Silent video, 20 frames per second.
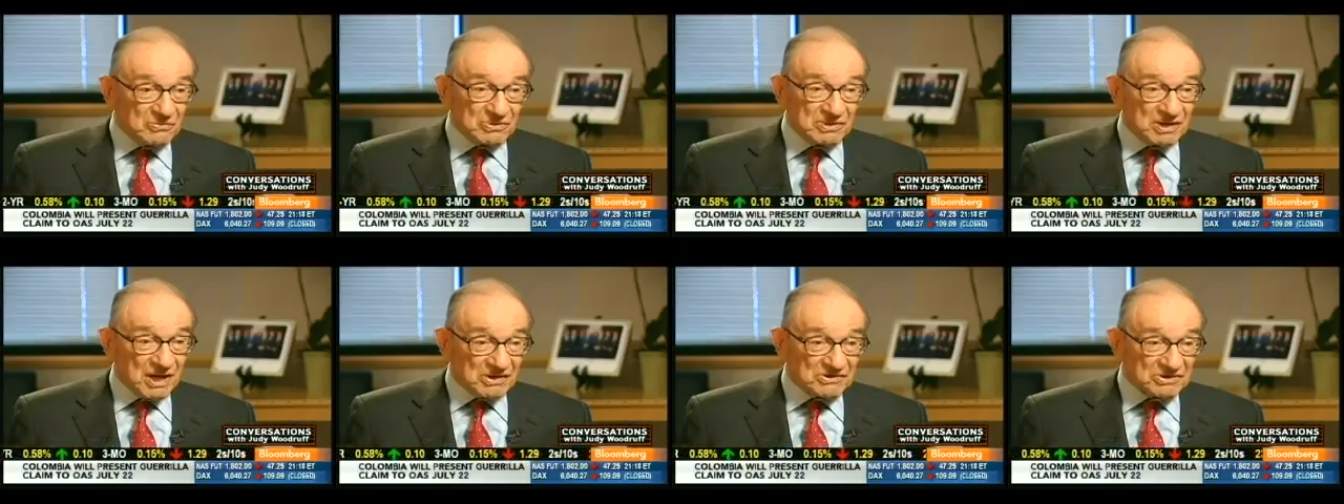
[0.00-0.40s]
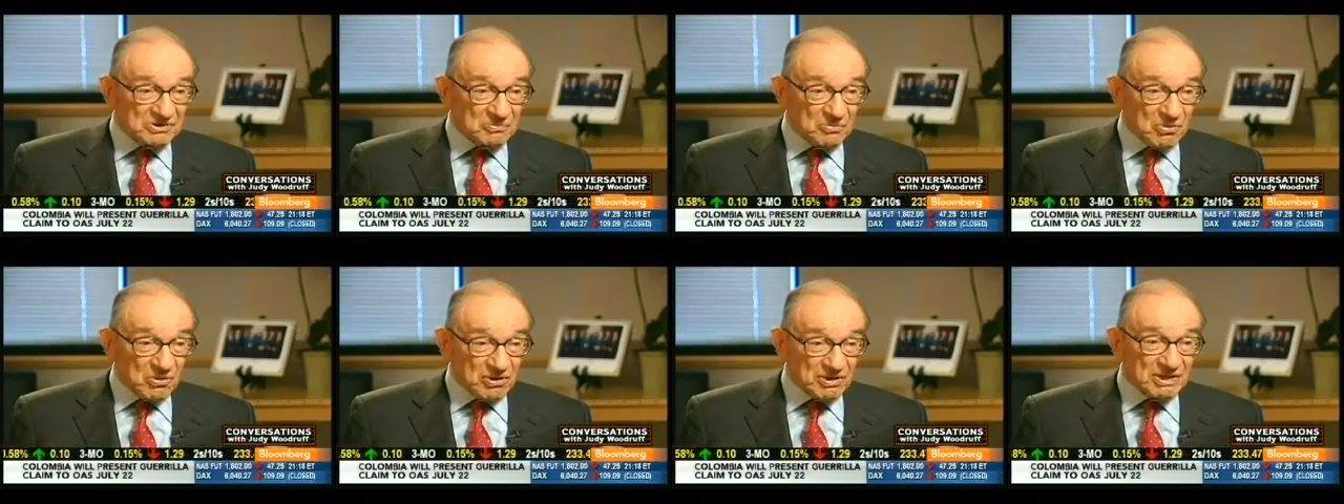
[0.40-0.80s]
that you
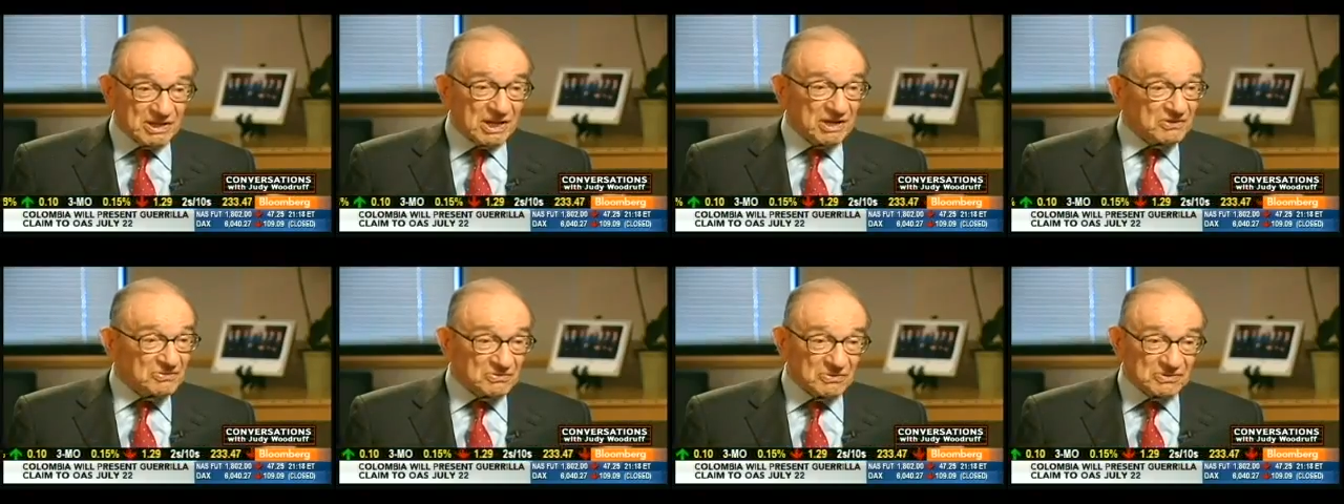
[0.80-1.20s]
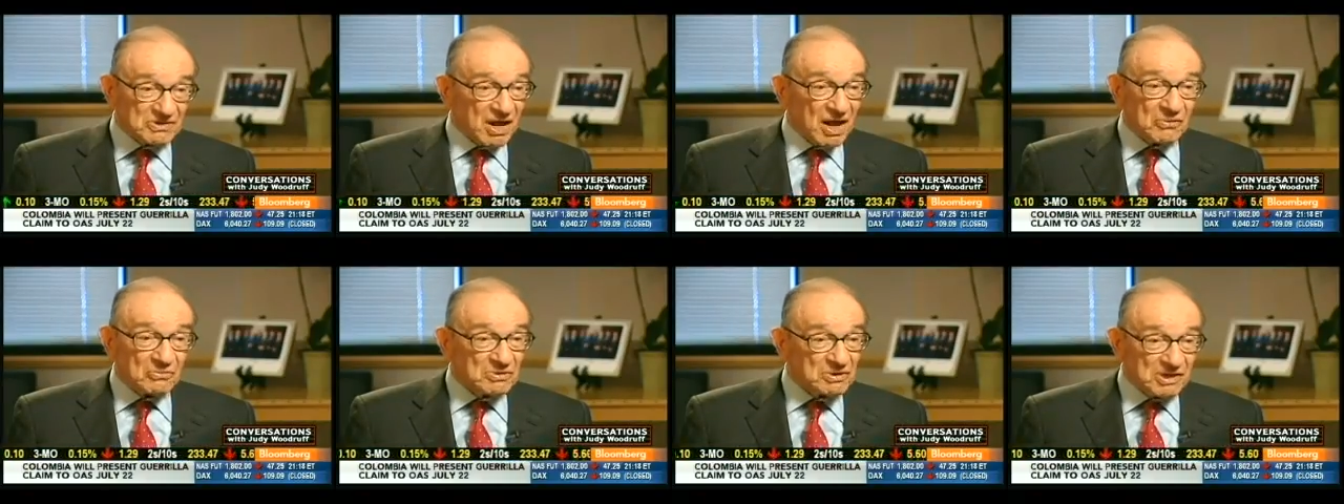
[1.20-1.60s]
would not support it? And the
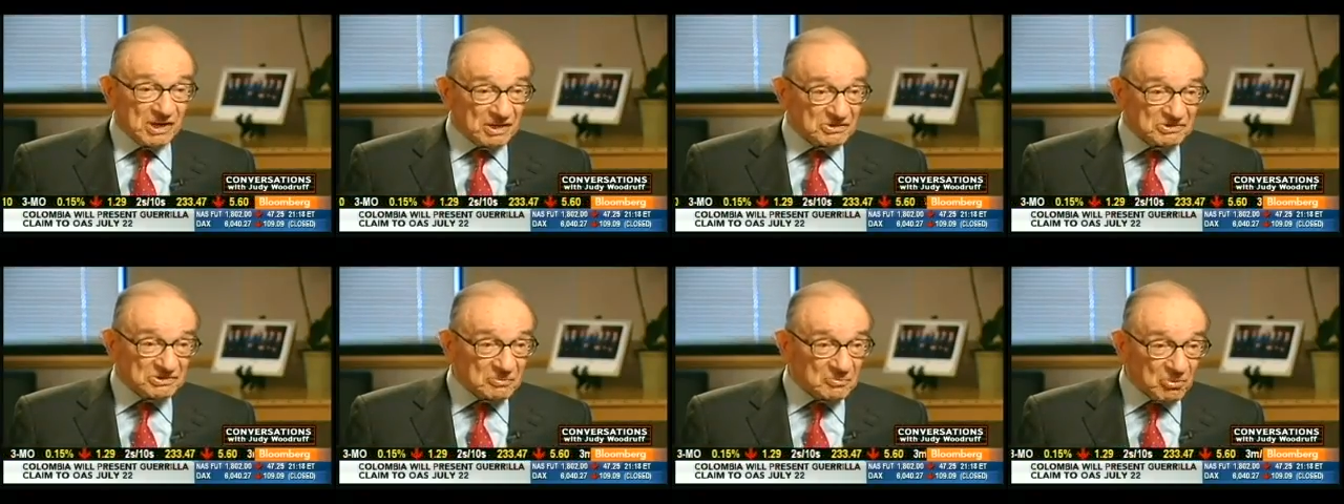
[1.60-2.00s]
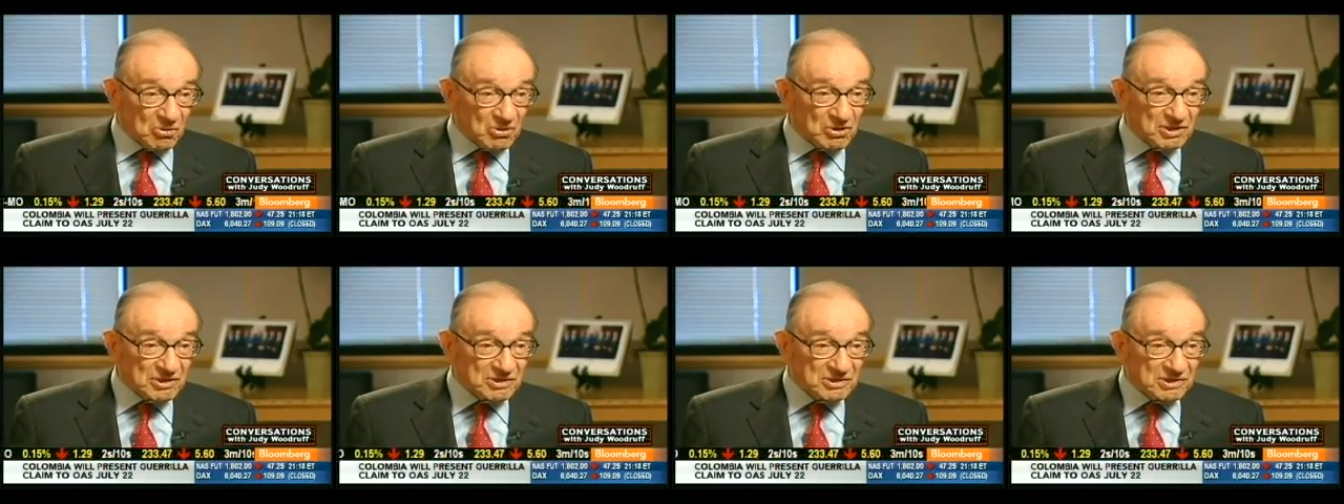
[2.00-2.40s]
answer was, I would
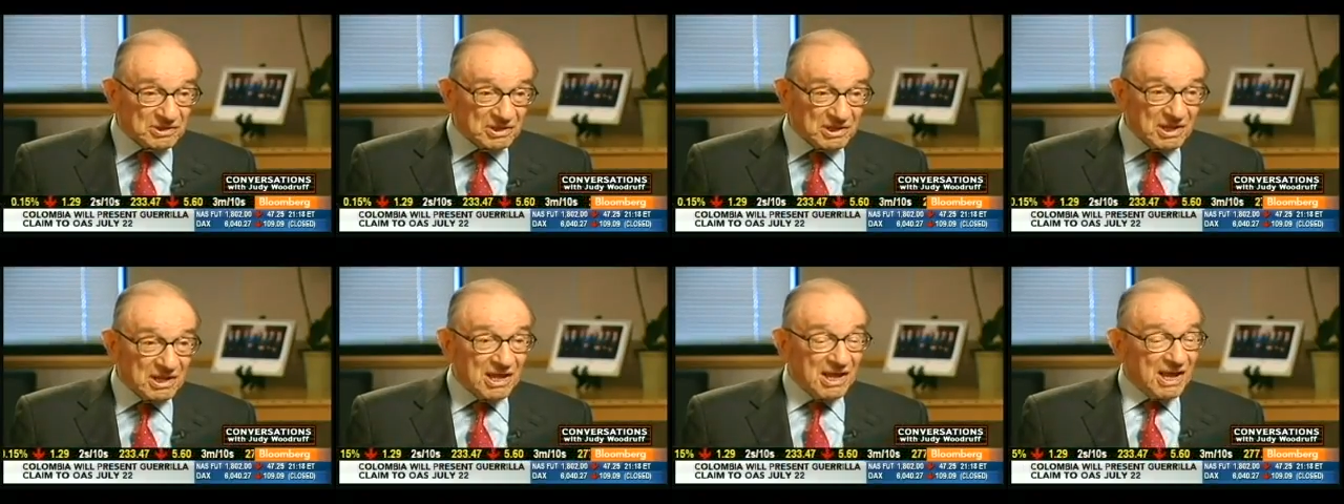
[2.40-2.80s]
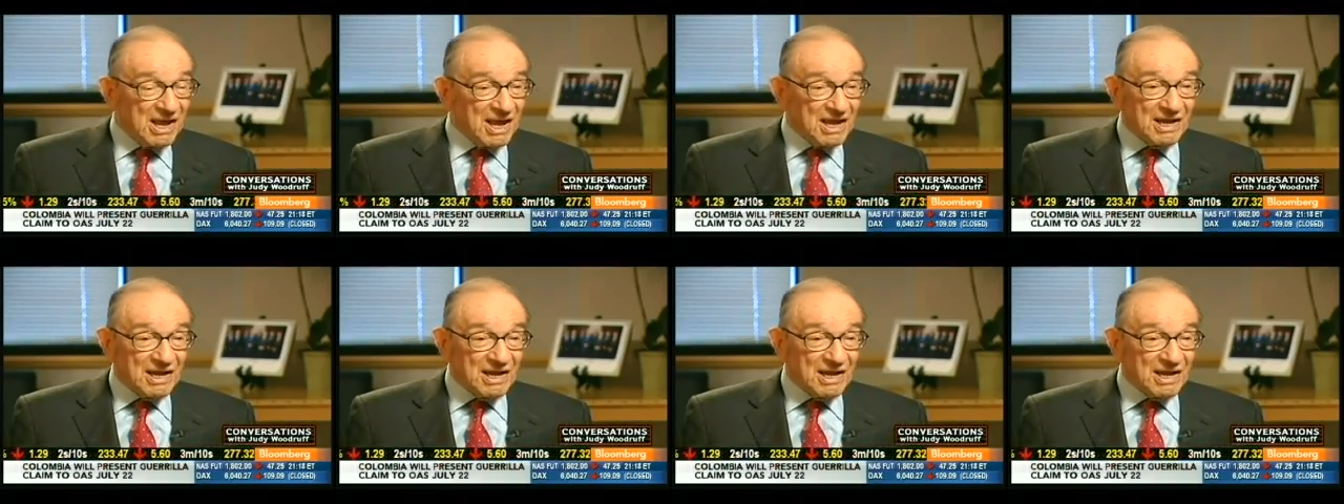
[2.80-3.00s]
not support it.